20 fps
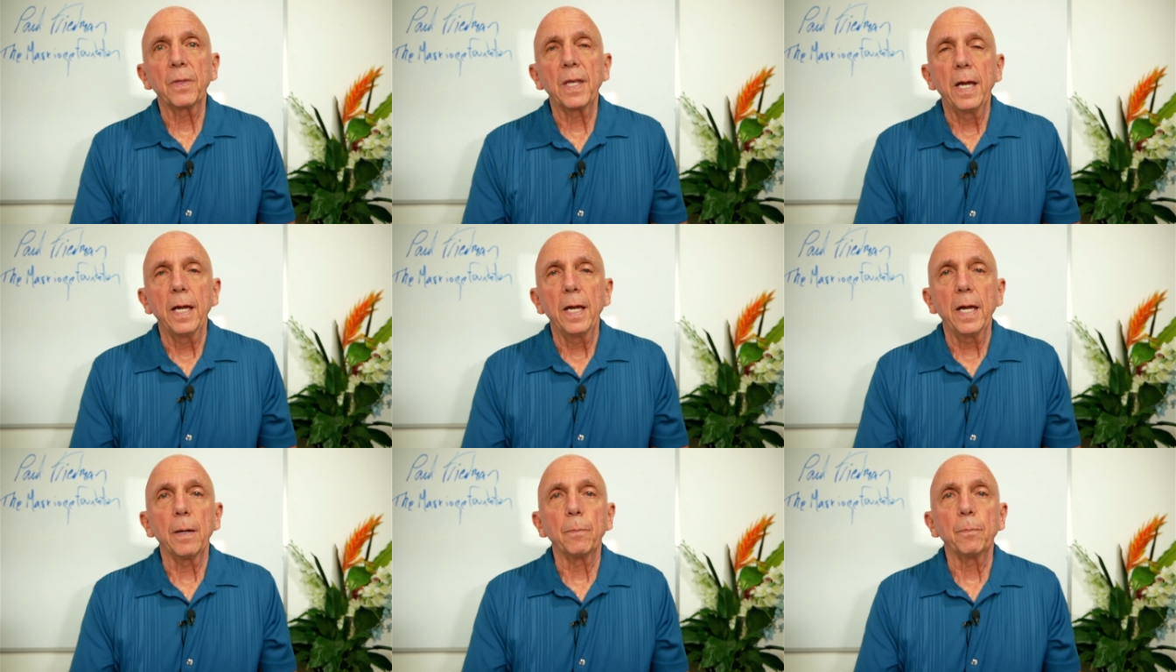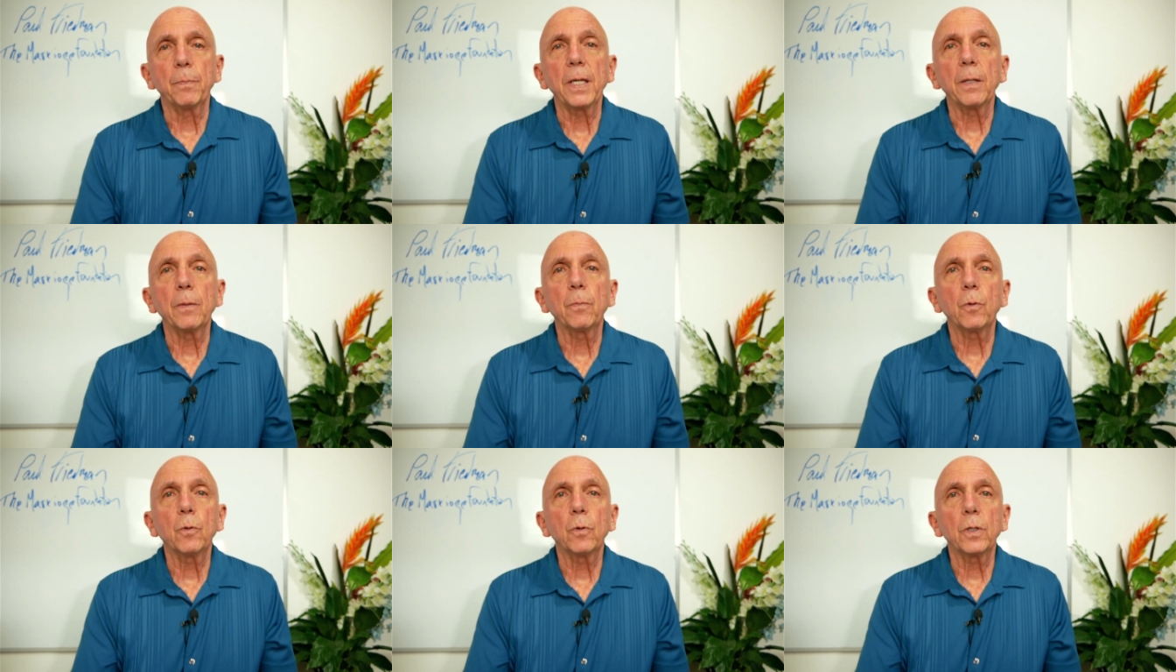and
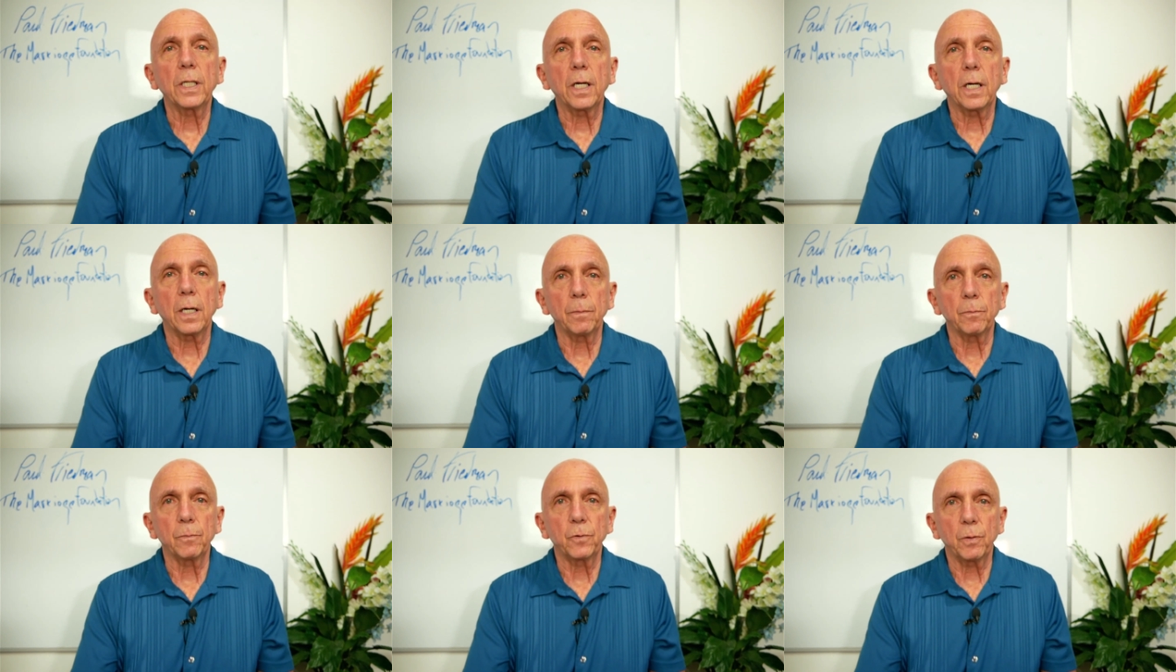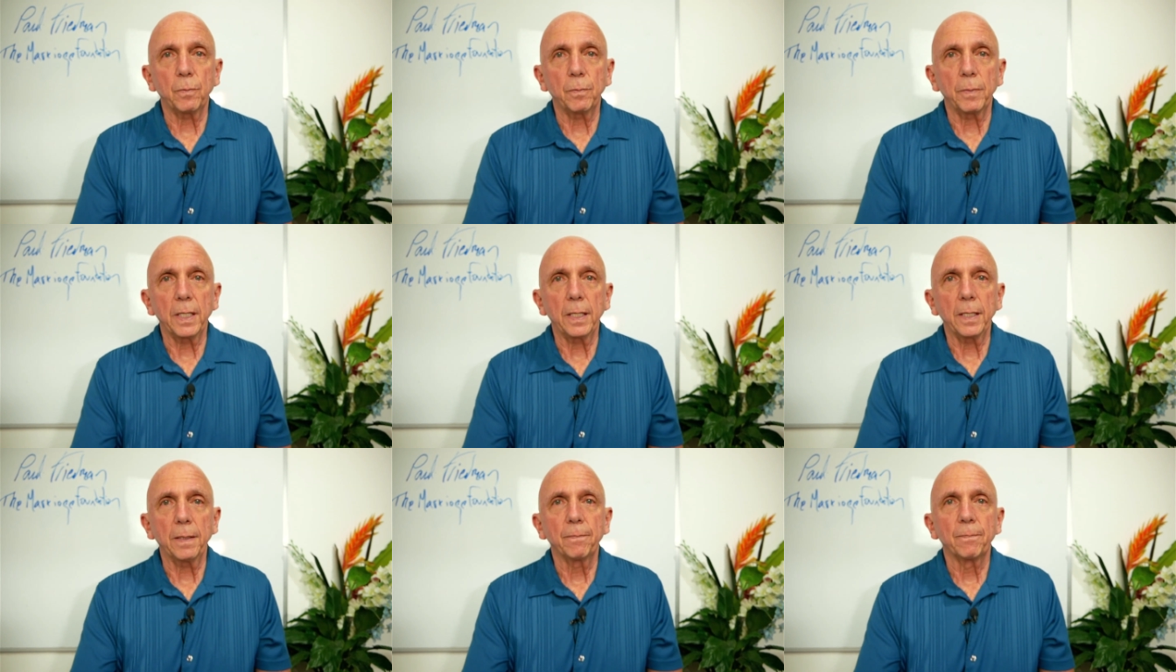people would come to
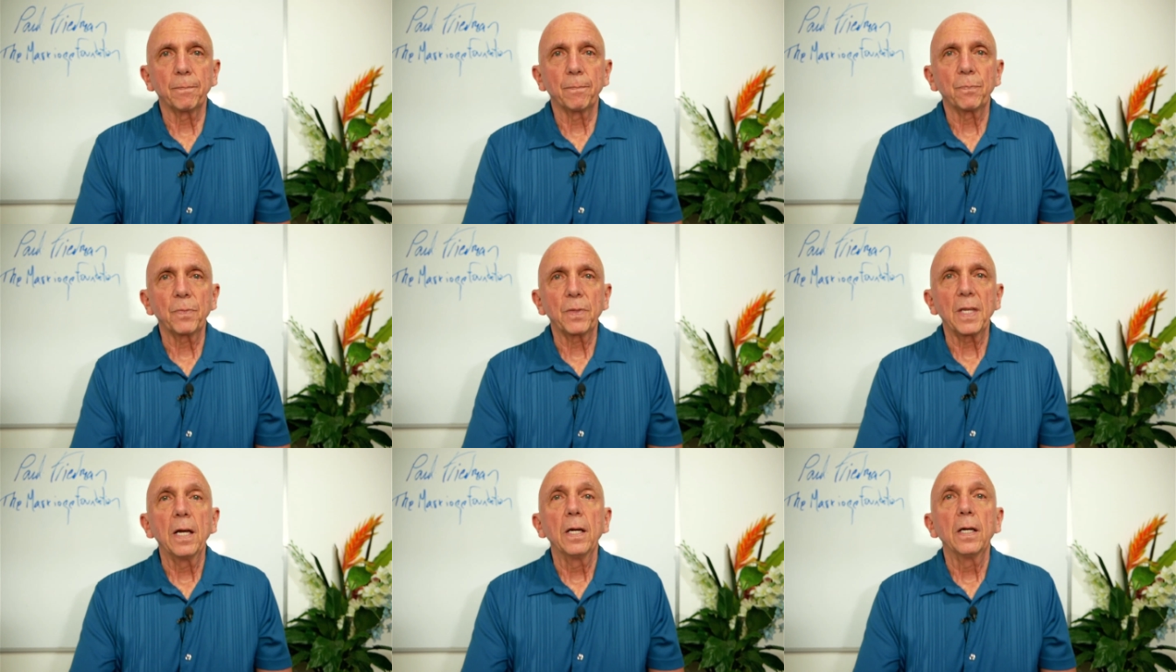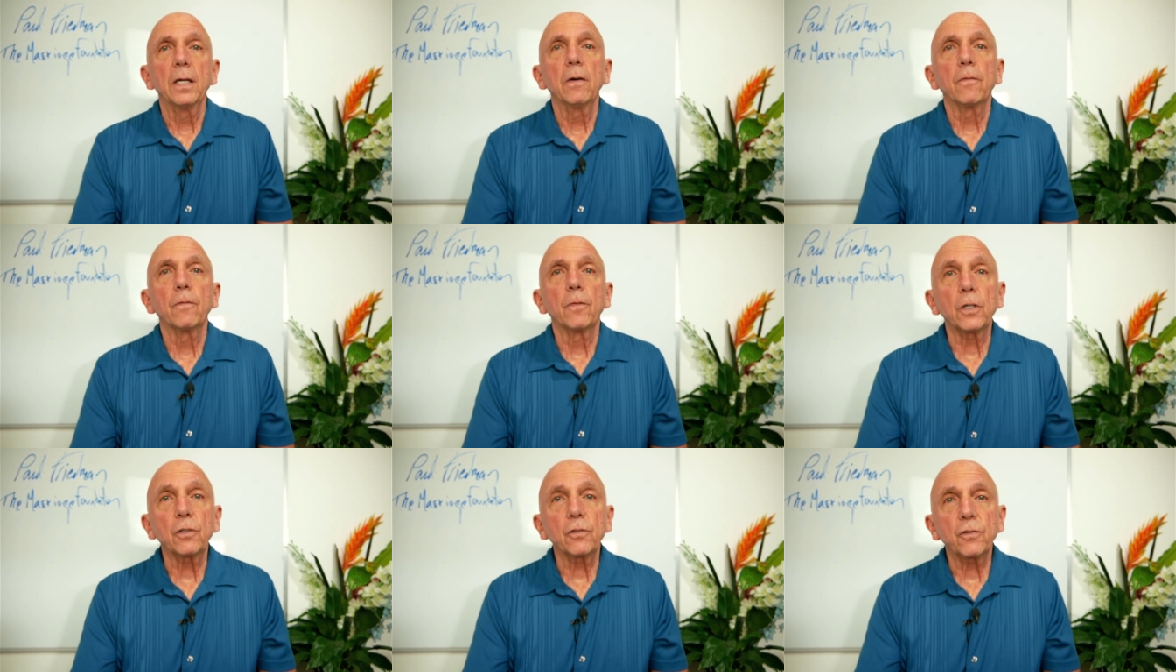me,
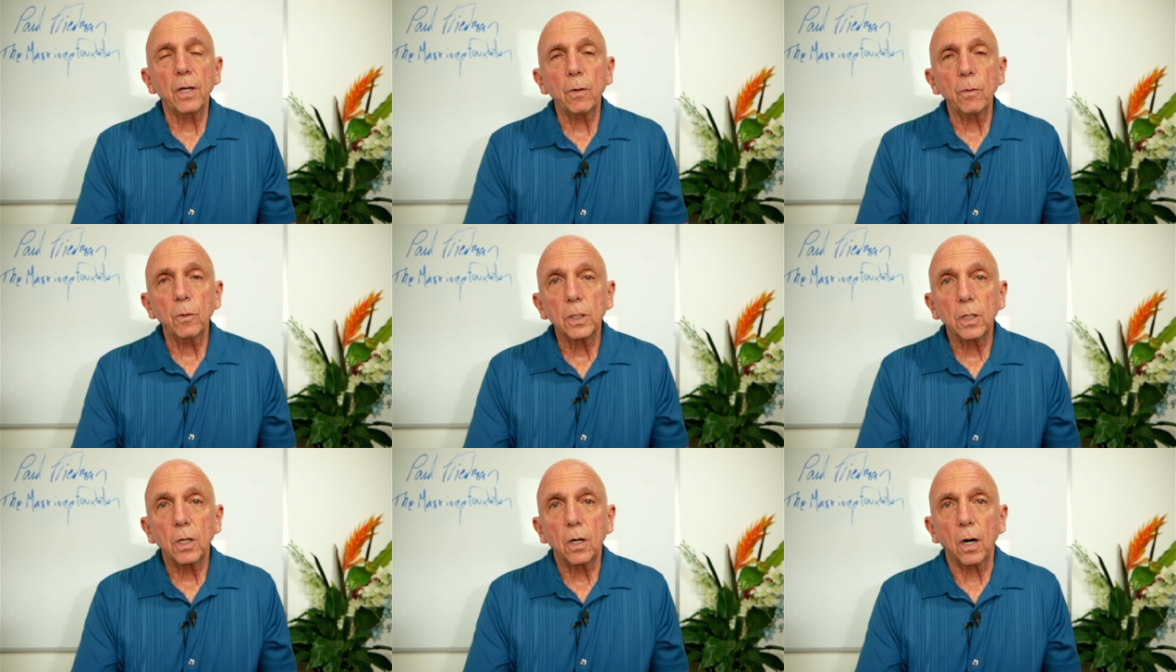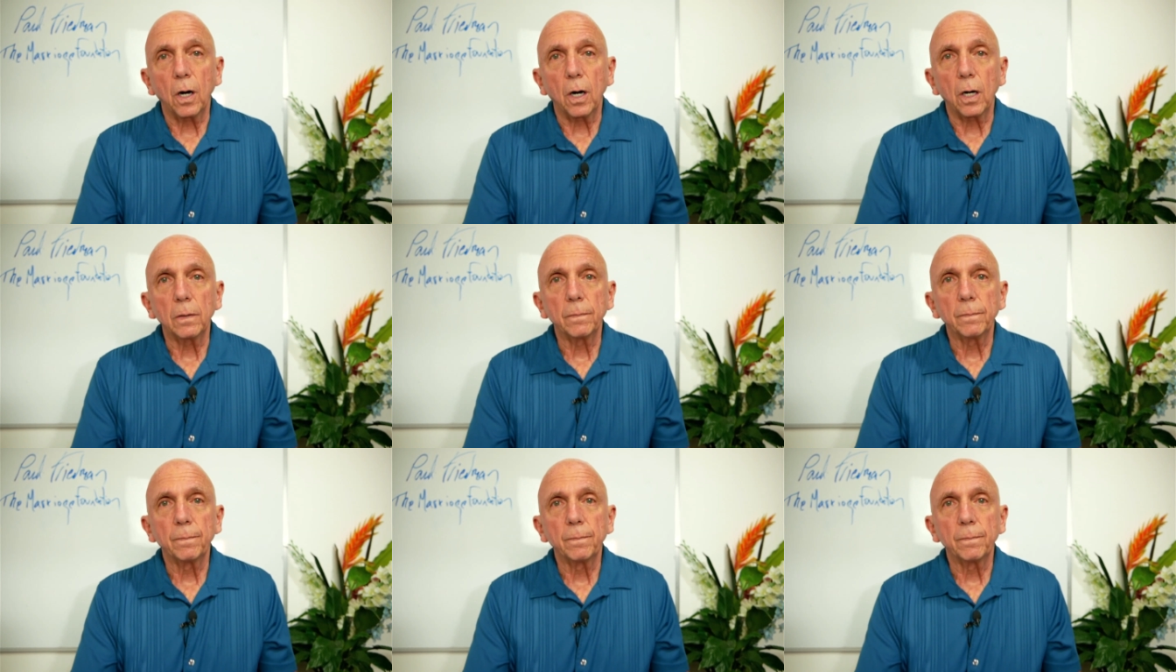first they would call